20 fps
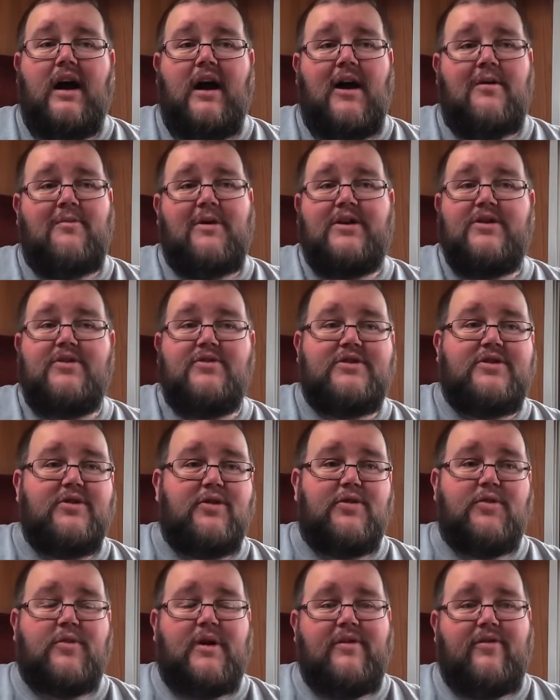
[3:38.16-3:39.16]
I used it
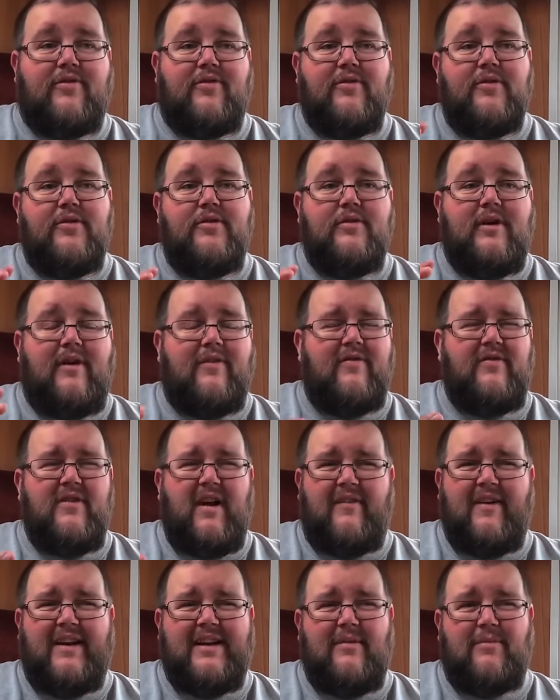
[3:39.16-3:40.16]
all the way through. I've
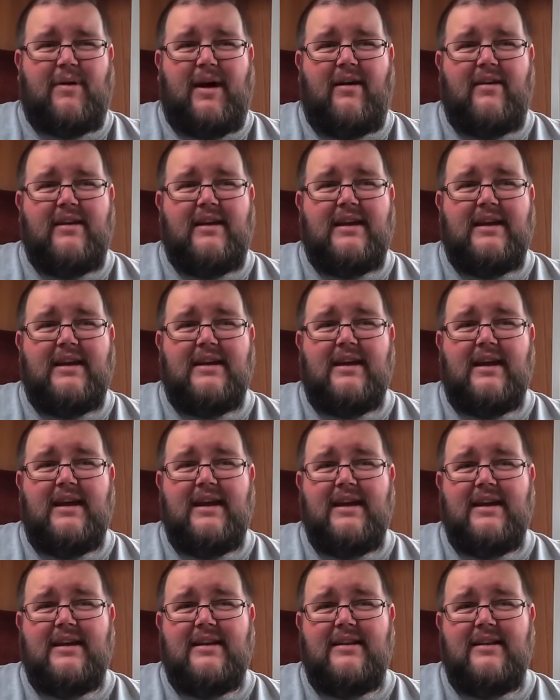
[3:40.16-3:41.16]
had it about a
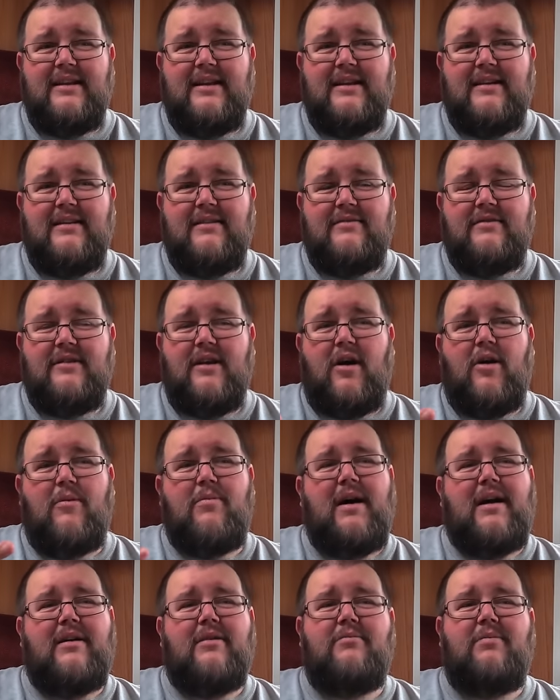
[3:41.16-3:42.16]
year now. No,
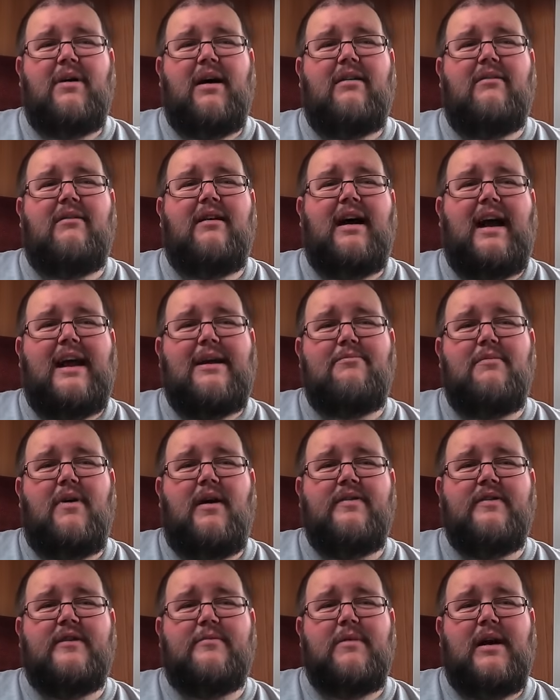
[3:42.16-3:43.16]
about 8
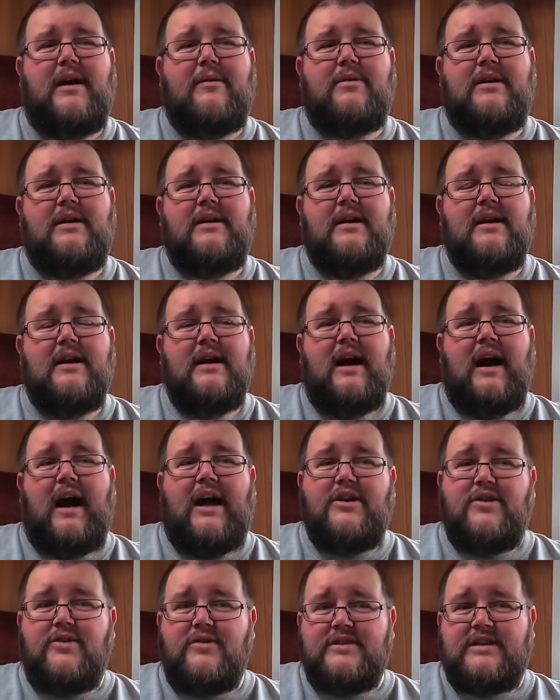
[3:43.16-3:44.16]
months maybe. I
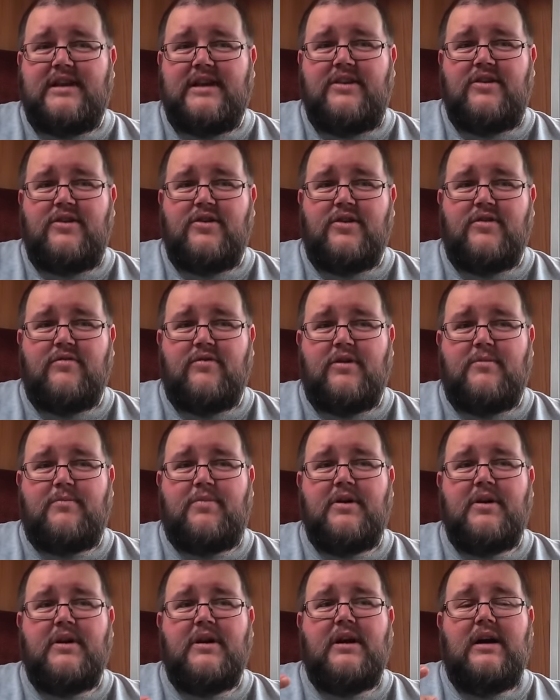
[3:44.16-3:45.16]
used it in Europe.
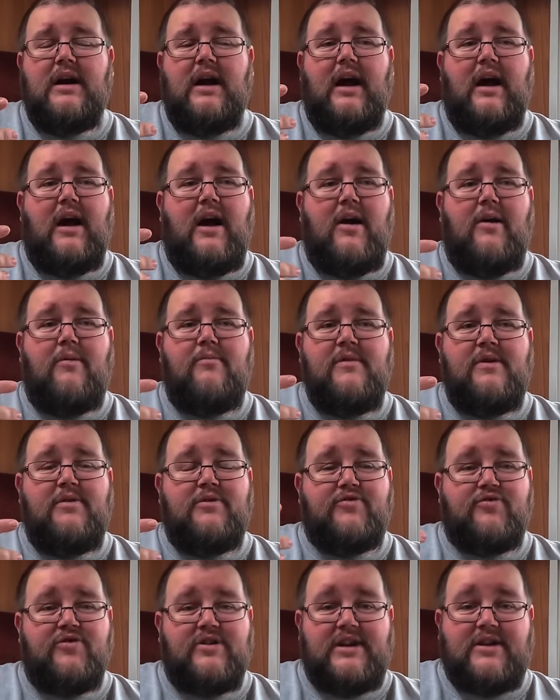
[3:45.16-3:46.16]
It
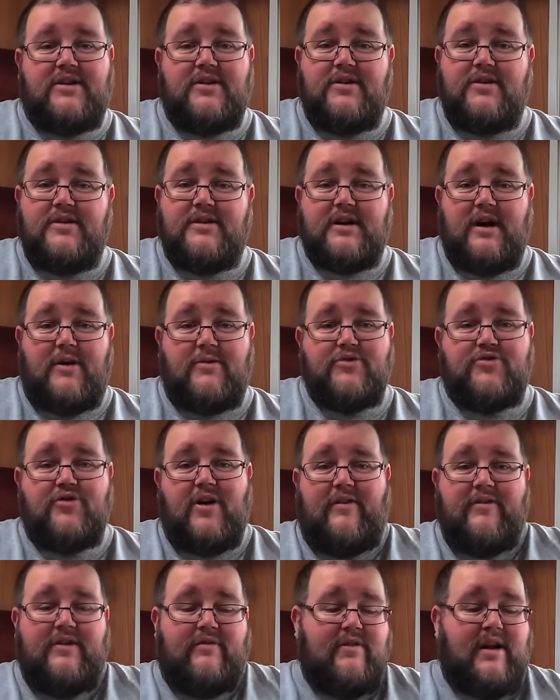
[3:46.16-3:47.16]
was really good. I was
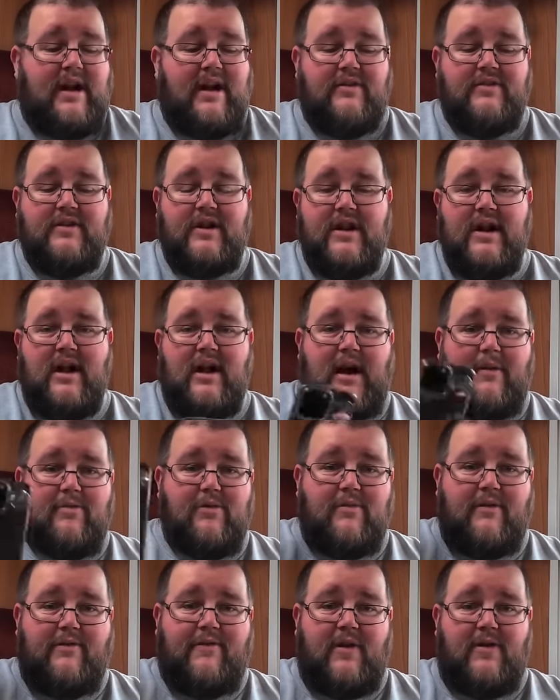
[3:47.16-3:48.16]
driving around. I
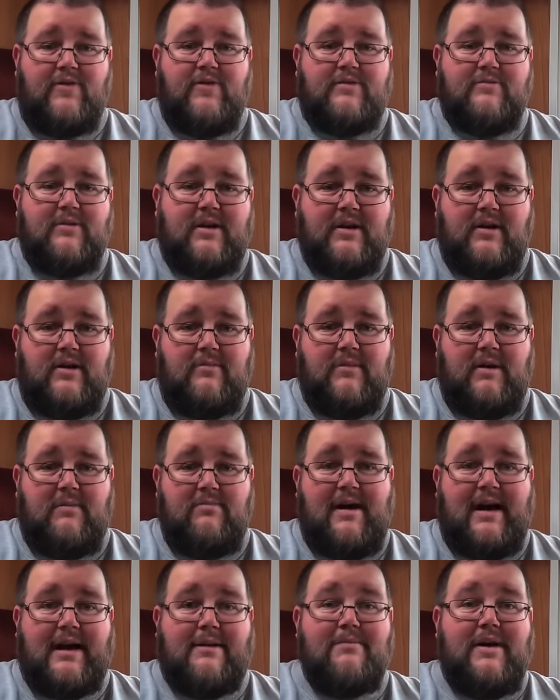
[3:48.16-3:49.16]
put my phone on my
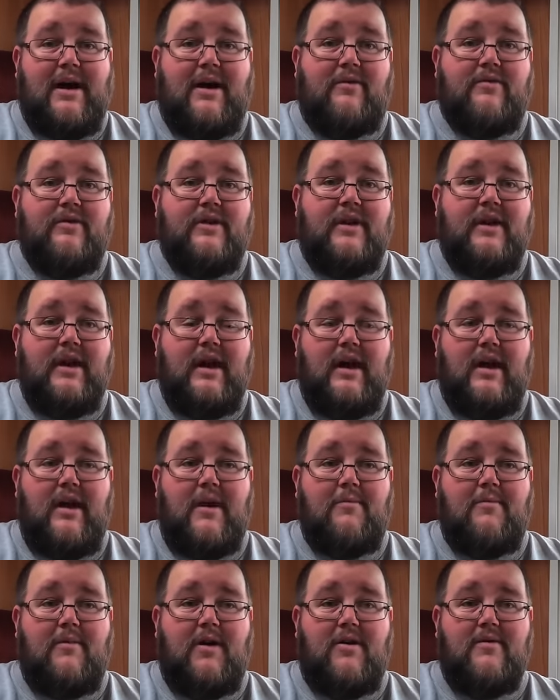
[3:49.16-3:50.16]
mag mount
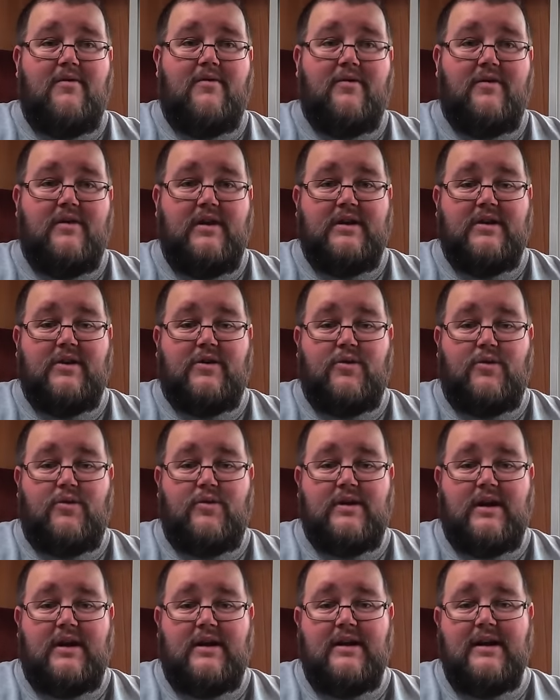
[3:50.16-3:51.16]
over in the
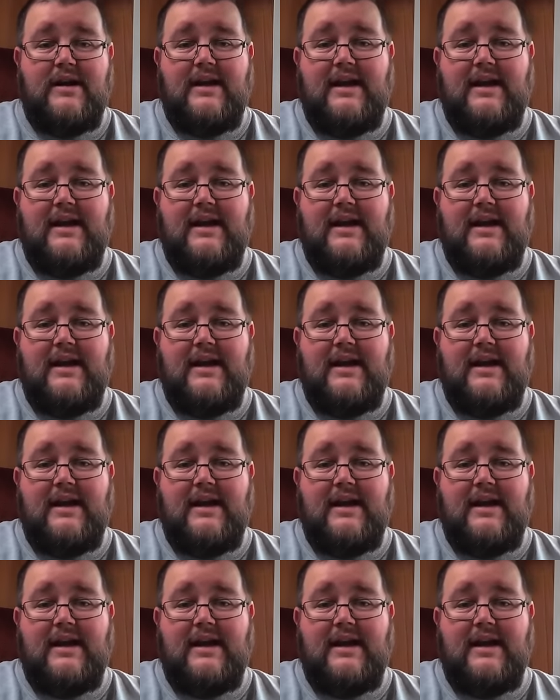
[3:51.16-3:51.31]
corner,